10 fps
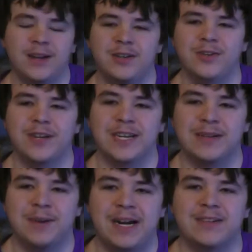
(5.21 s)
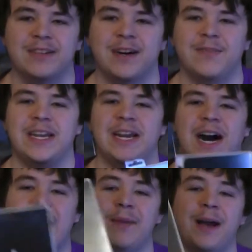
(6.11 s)
doing an unboxing of the
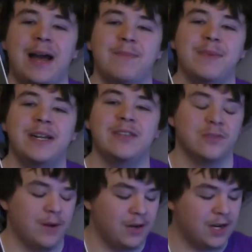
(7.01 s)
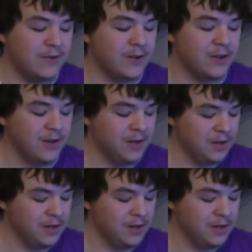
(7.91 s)
iPad mini smart cover